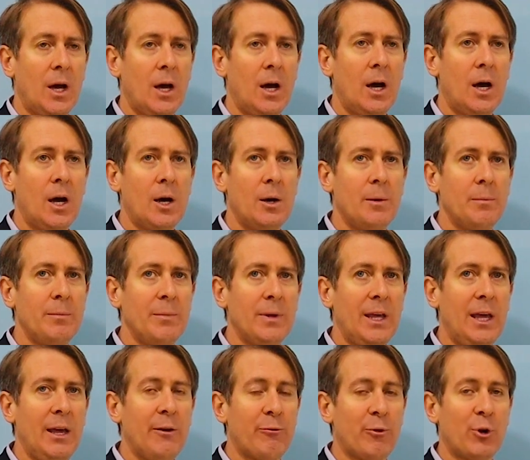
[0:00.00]

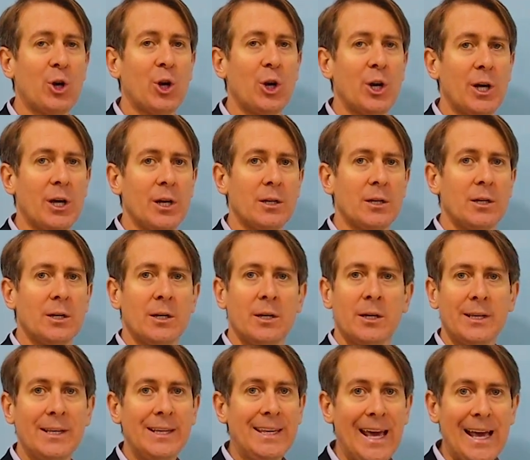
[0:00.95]
If we're going to
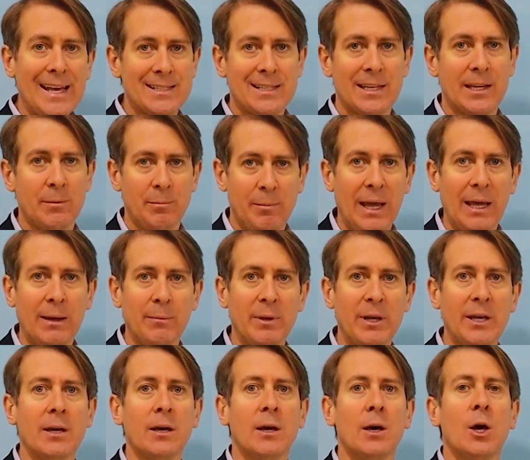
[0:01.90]
guess it,
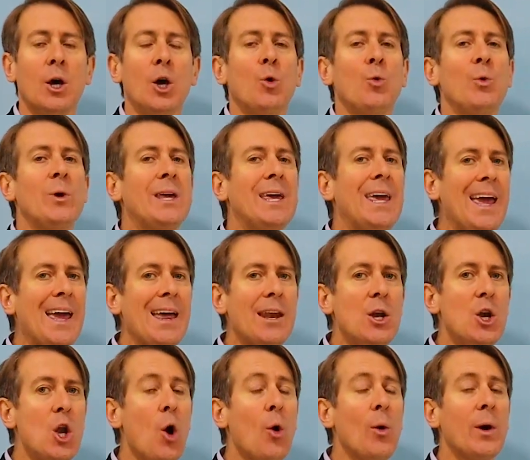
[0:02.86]
maybe. We
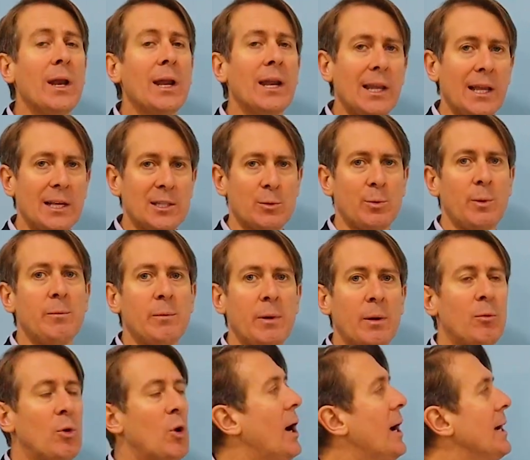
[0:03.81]
can't know it unless we
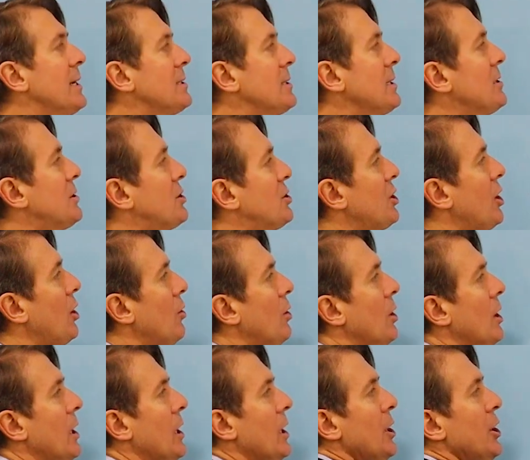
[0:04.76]
memorize it.
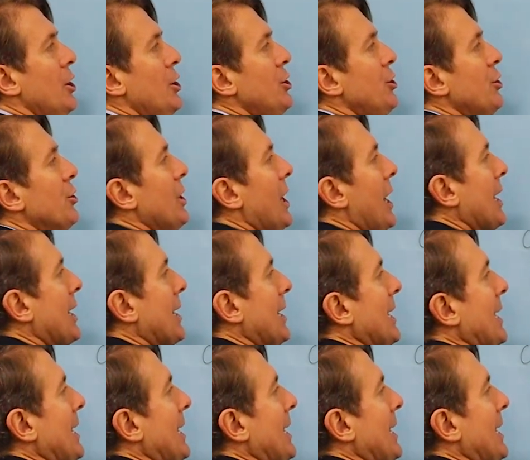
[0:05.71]
So you're not going to